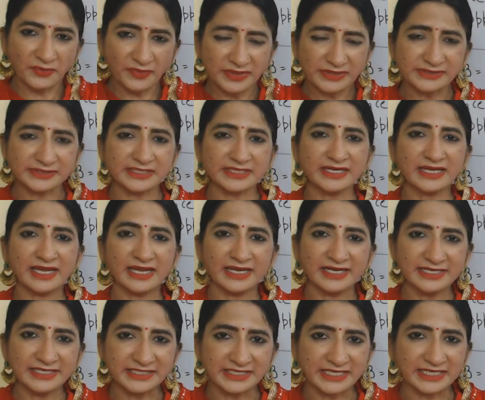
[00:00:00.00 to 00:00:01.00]
will see
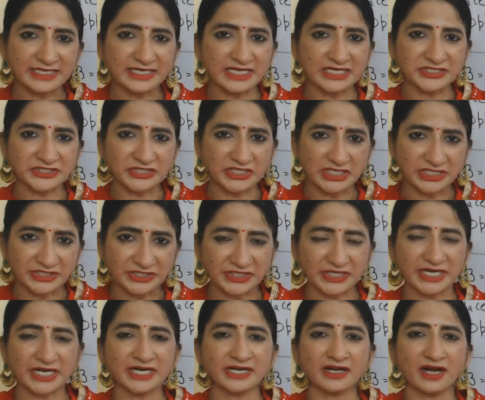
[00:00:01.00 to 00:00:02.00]
international
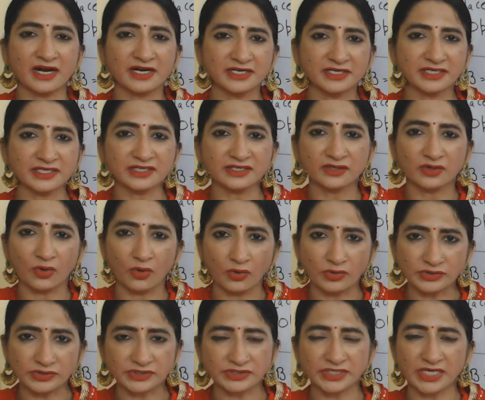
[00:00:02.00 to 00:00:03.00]
trade under
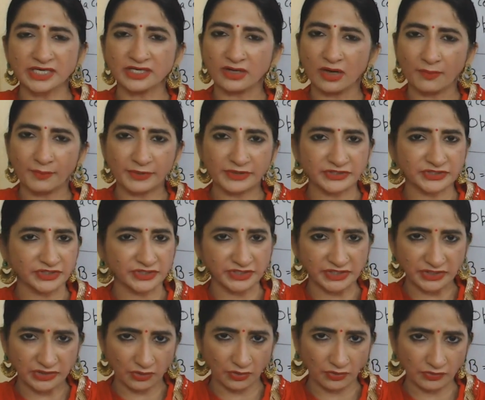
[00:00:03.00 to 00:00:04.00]
constant
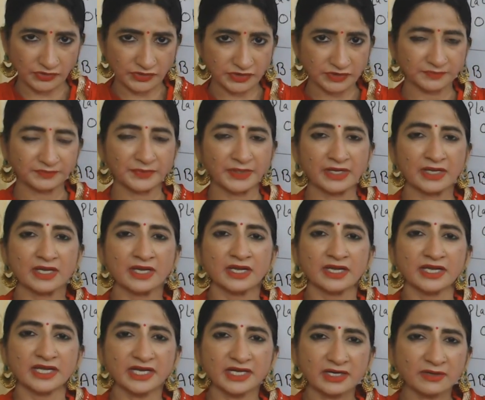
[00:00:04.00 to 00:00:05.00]
opportunity cost.
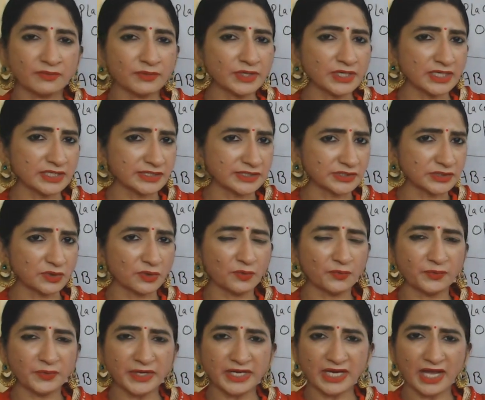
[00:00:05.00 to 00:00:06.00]
Here we
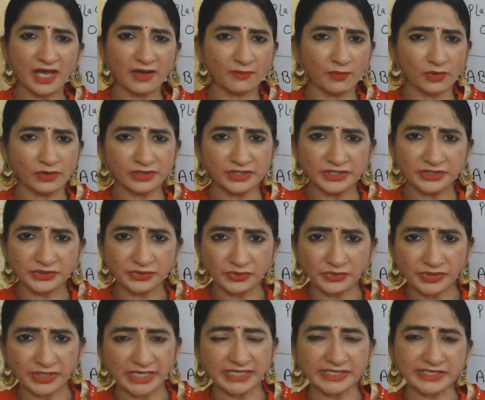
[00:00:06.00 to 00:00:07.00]
assume we have only
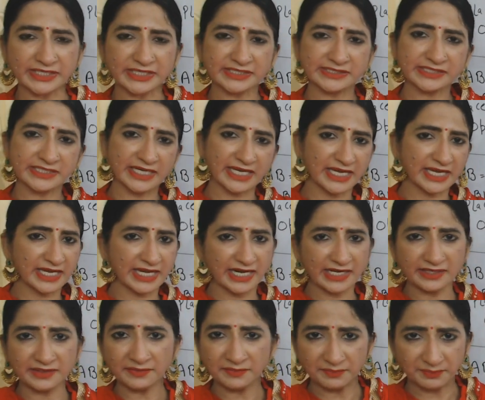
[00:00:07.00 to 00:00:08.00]
two countries, A
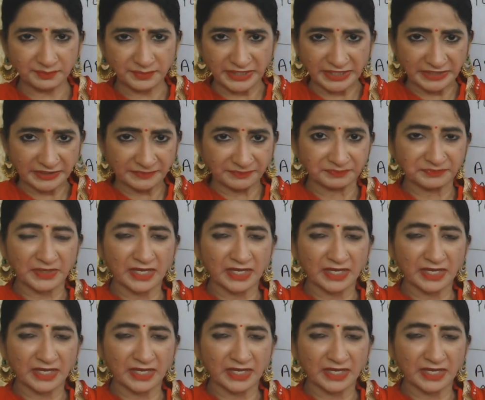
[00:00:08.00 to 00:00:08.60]
and B.